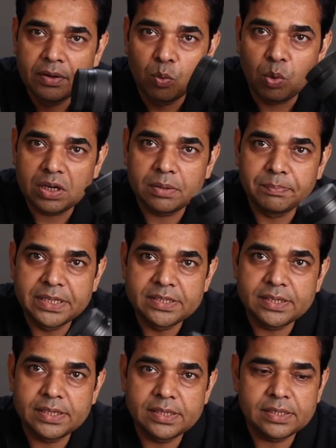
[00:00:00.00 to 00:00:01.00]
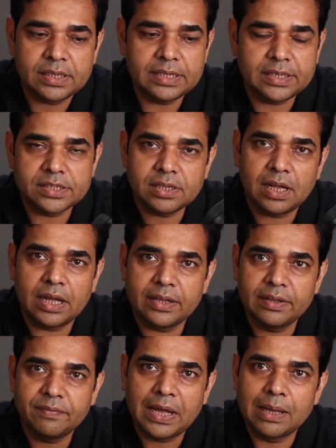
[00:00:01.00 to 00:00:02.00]
What it means is
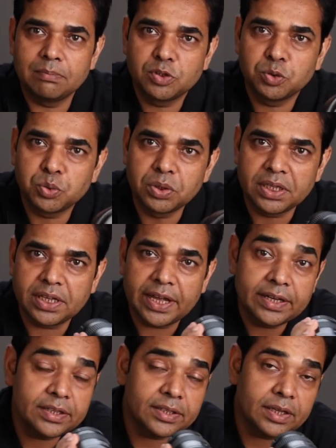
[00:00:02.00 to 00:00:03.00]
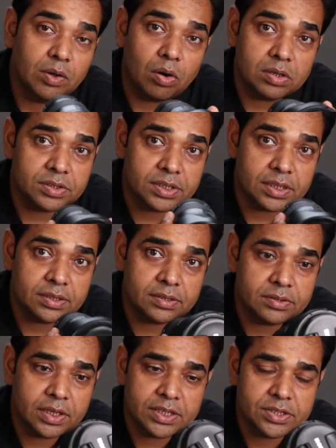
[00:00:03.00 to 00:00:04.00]
if I am shooting anything on
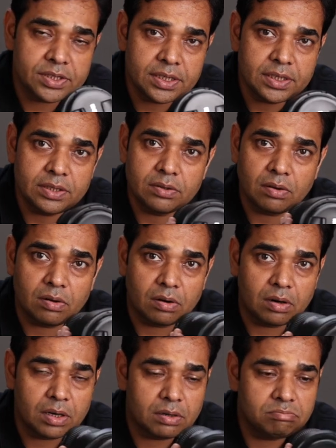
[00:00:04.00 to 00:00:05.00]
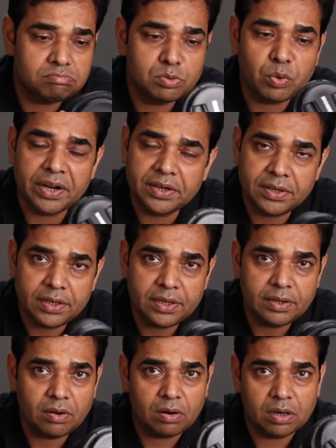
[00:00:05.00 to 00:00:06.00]
16 or
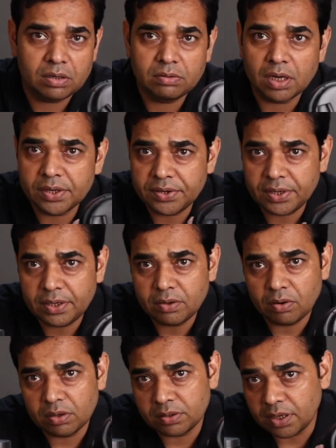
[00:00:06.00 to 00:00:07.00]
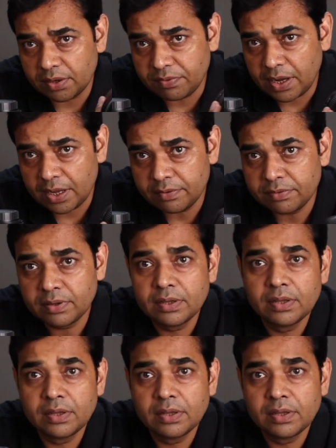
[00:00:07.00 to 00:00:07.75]
20 or 30 or 35,